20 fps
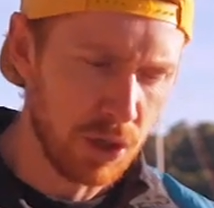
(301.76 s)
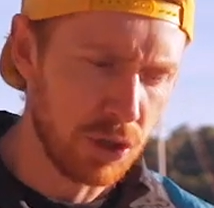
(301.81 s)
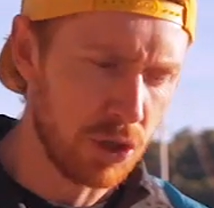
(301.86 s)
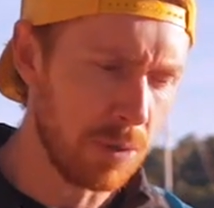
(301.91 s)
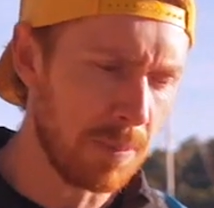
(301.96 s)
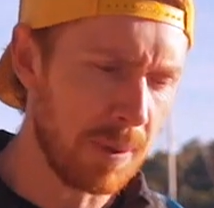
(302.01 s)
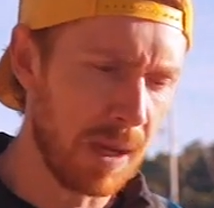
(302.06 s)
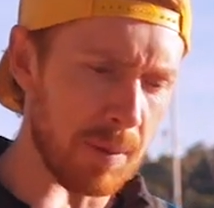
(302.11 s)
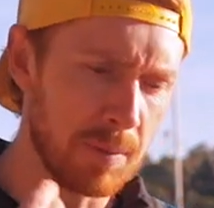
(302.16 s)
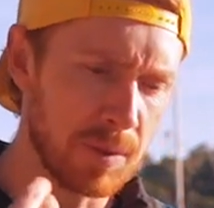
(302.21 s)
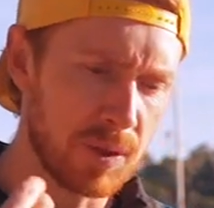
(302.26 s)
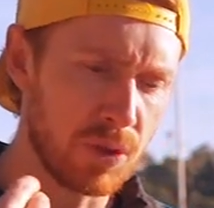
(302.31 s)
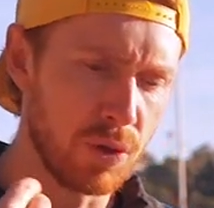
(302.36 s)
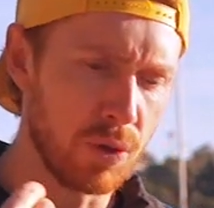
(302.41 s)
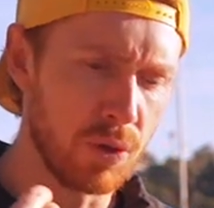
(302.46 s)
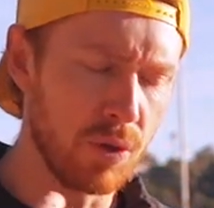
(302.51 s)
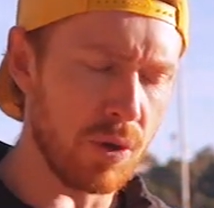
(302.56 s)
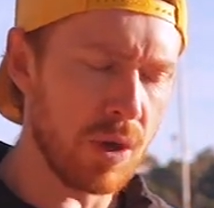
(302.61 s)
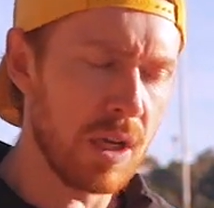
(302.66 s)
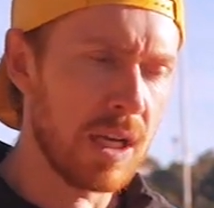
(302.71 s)
to be able
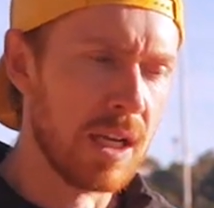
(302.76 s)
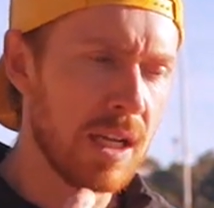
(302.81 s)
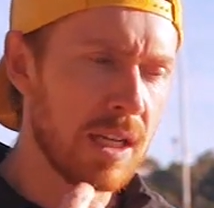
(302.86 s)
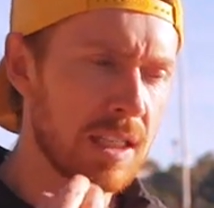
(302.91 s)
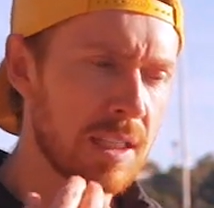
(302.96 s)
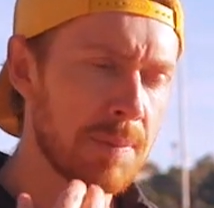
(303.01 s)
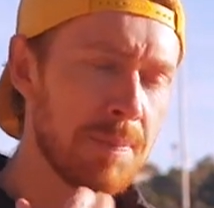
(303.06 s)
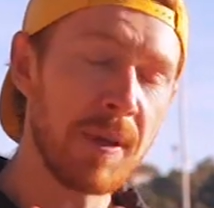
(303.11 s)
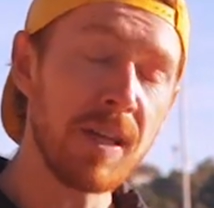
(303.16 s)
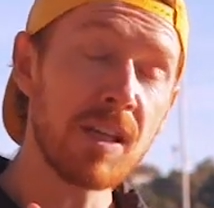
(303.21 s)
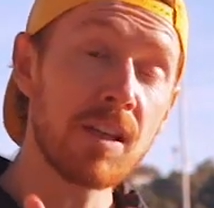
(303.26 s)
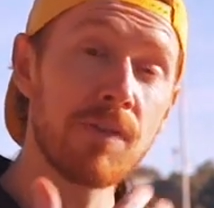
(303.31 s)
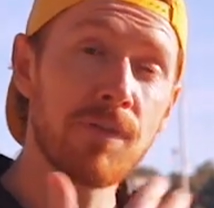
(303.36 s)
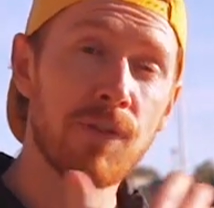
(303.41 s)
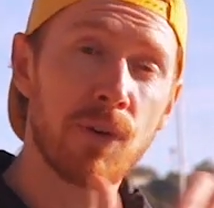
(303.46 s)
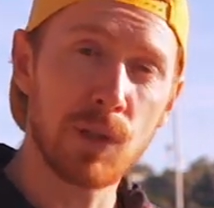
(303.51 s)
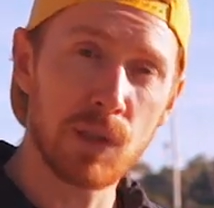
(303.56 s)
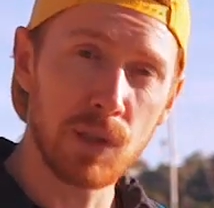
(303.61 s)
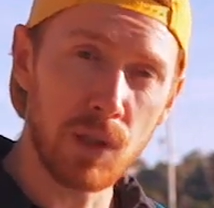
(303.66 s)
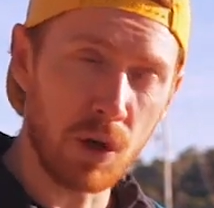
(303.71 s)
to speak
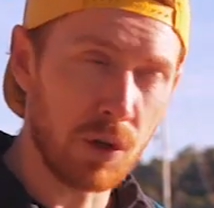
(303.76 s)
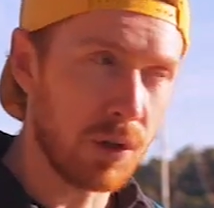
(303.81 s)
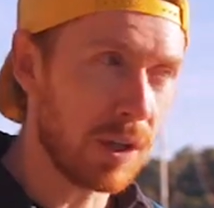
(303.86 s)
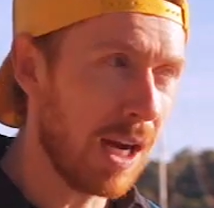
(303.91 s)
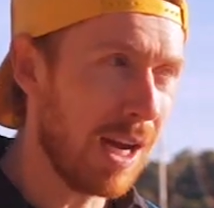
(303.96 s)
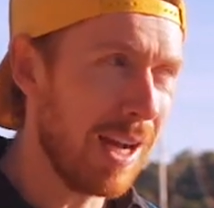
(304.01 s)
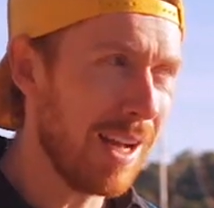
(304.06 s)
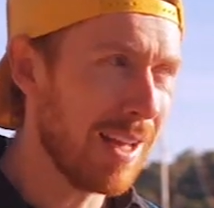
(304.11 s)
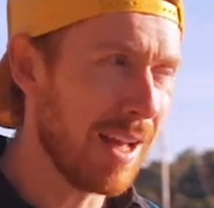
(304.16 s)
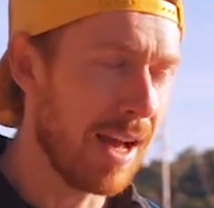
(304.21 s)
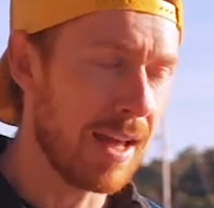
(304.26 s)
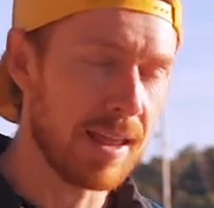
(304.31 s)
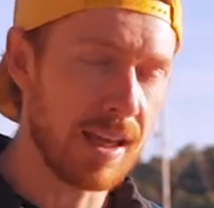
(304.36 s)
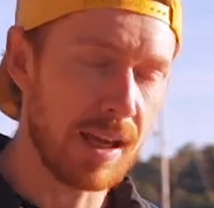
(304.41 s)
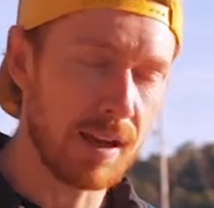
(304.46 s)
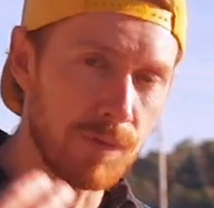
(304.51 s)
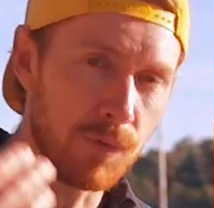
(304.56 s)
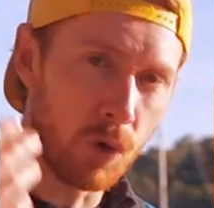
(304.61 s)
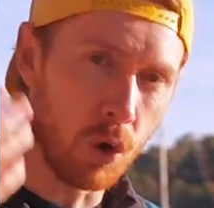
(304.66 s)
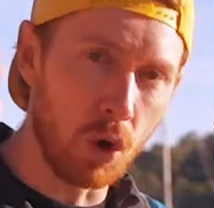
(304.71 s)
for longer and
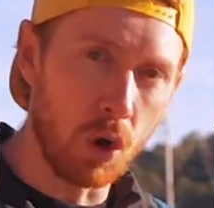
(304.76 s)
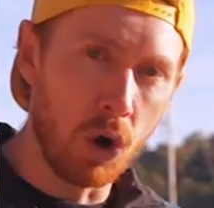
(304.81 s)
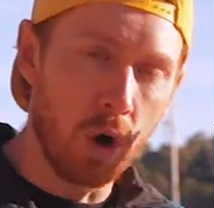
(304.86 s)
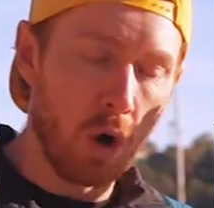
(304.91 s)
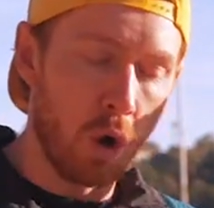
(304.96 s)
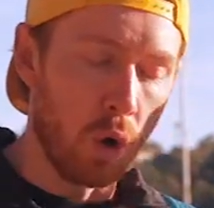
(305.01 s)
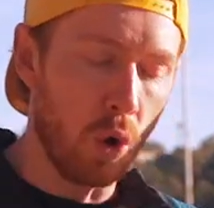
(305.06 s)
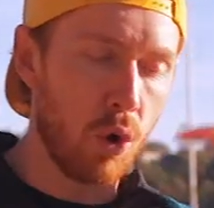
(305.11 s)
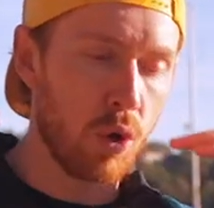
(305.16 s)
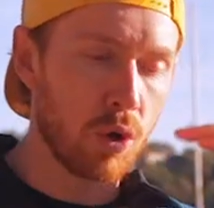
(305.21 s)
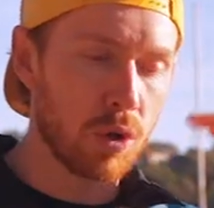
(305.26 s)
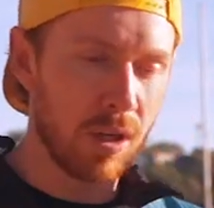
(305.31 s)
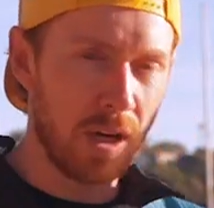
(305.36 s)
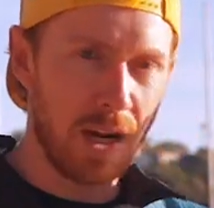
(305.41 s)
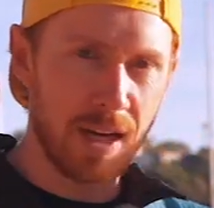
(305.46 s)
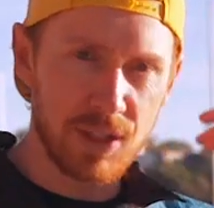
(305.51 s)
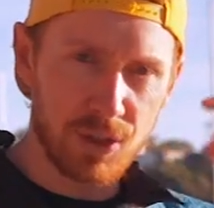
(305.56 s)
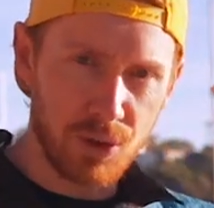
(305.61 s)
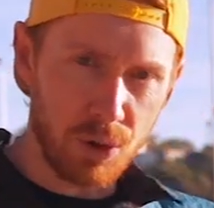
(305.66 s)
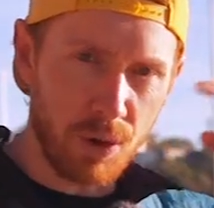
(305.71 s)
therefore
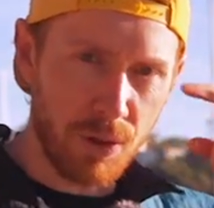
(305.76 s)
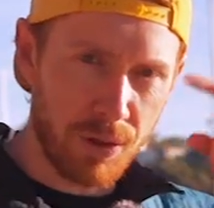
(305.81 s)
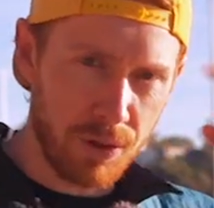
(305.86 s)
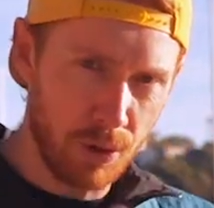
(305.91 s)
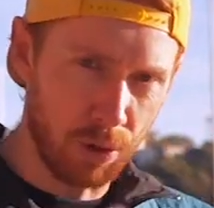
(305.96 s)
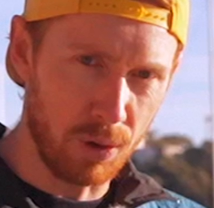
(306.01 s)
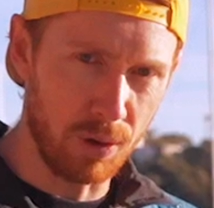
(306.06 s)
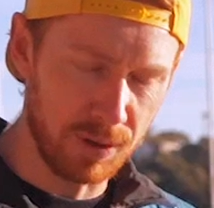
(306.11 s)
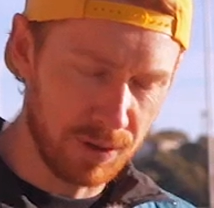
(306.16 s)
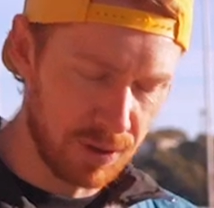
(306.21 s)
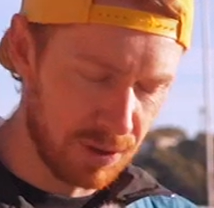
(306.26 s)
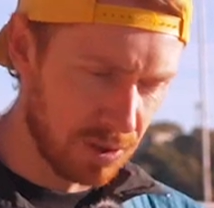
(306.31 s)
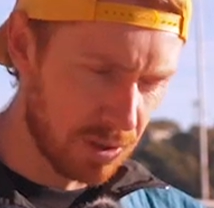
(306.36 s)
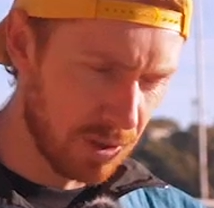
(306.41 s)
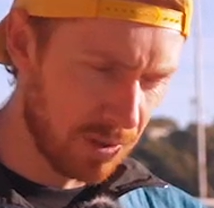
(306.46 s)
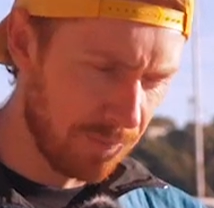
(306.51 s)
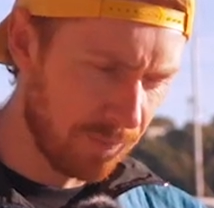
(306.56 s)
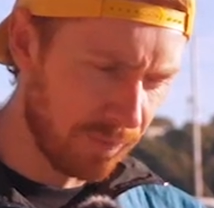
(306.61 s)
organize your thoughts.